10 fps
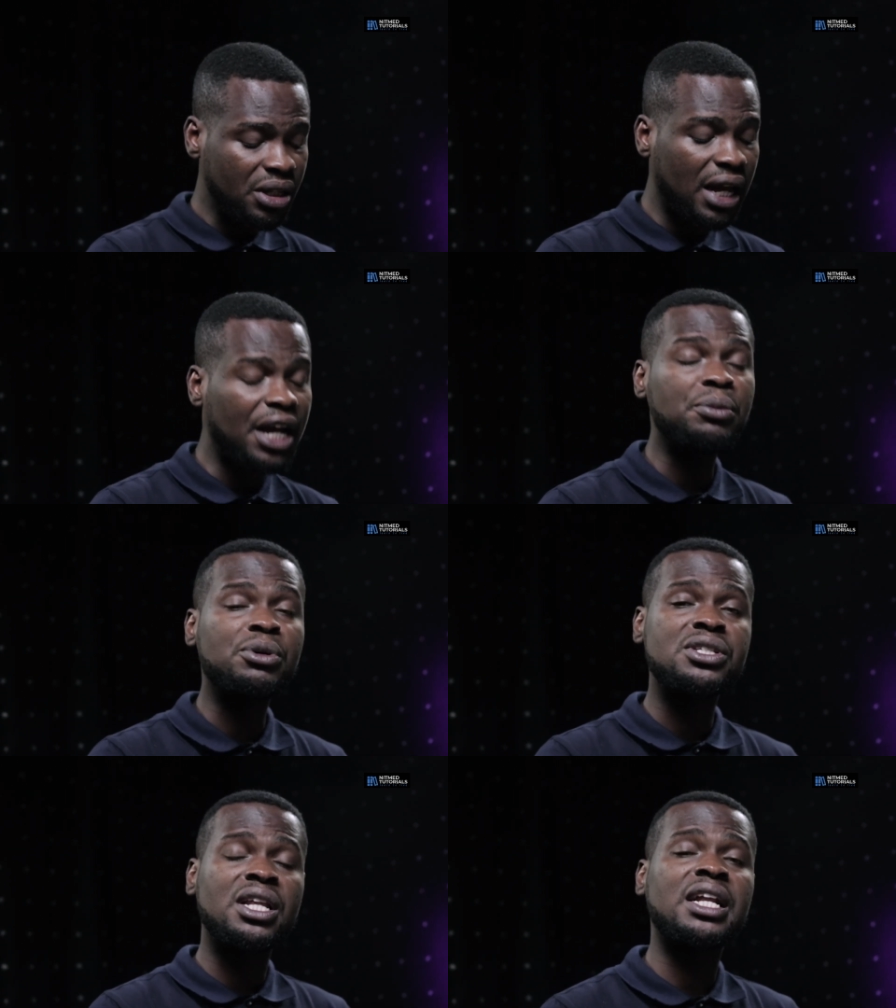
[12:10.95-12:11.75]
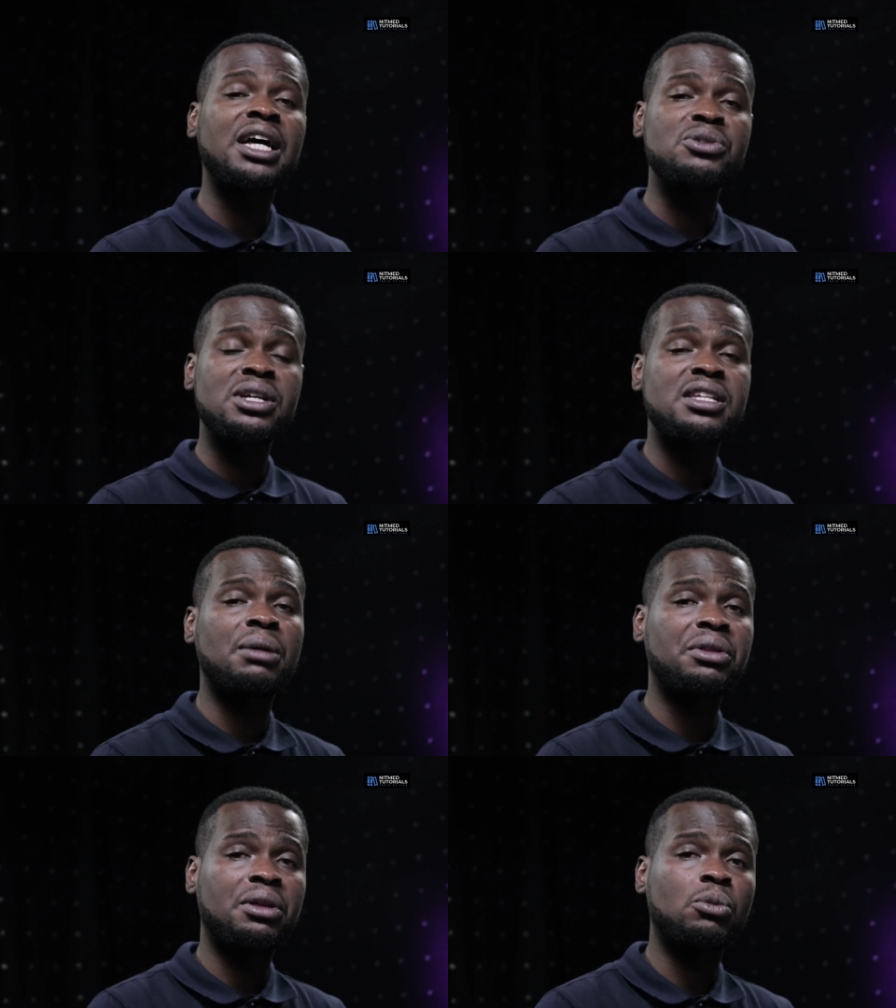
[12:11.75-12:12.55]
and you must learn how to
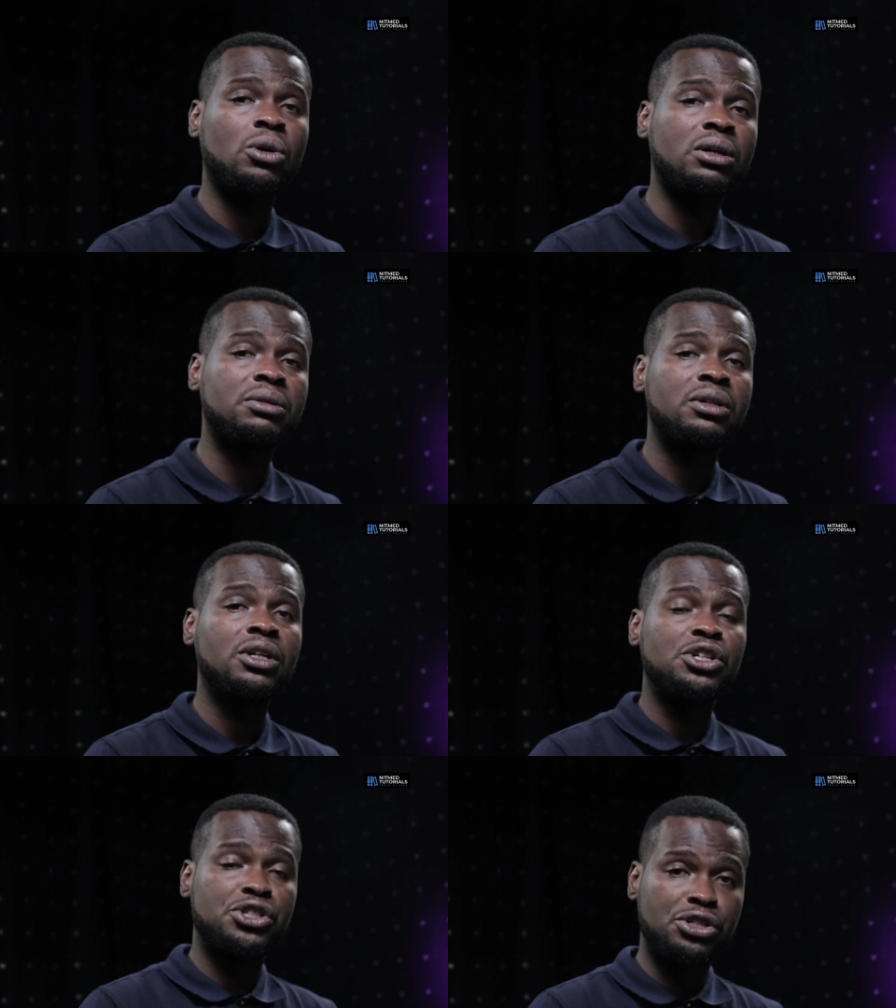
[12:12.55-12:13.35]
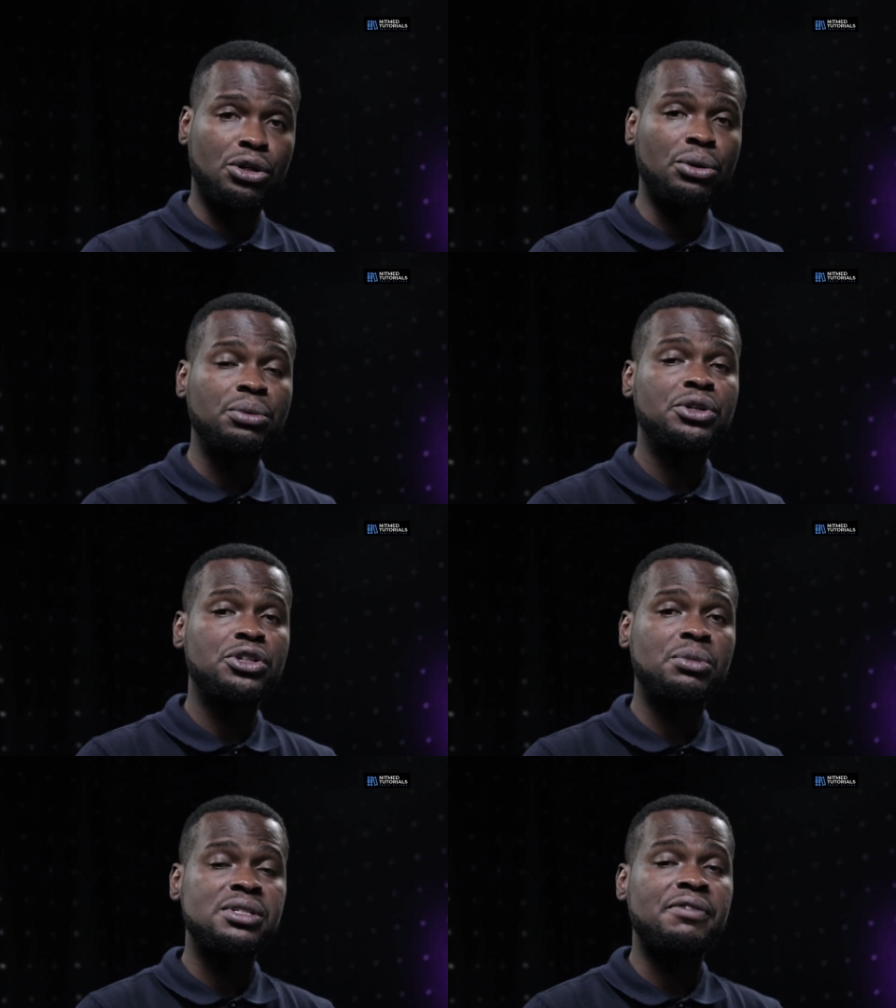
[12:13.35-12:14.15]
examine them well. So
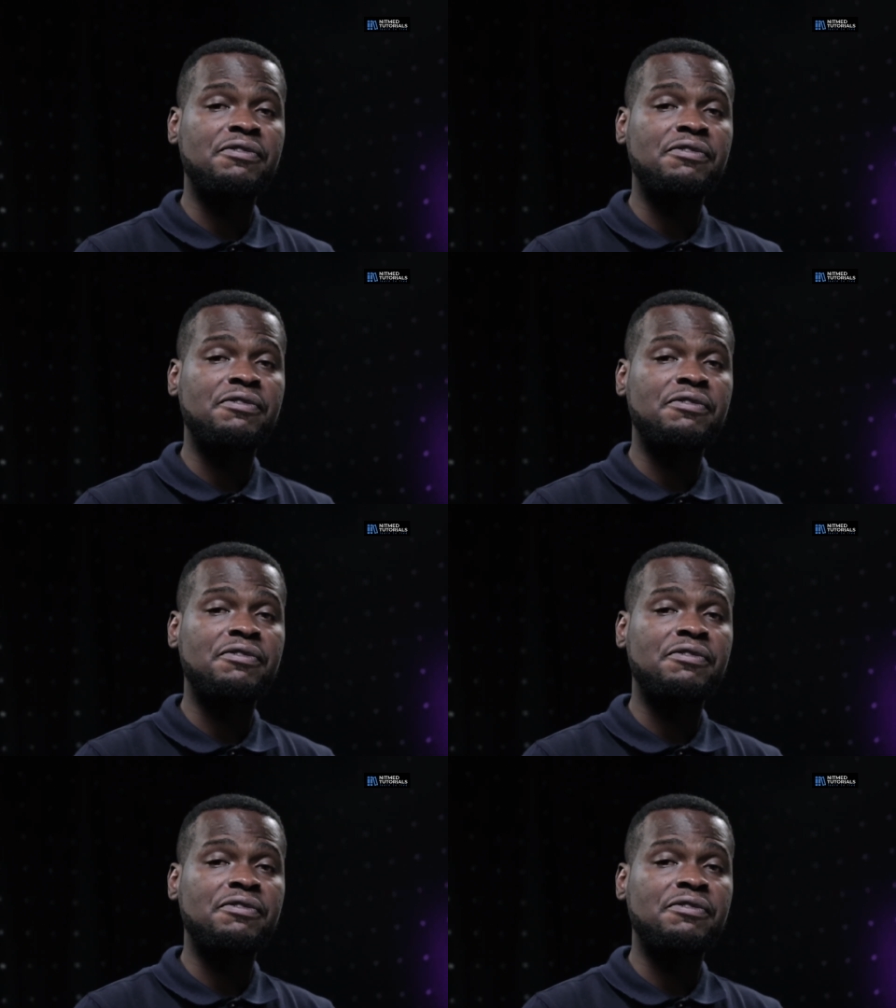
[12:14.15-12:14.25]
you must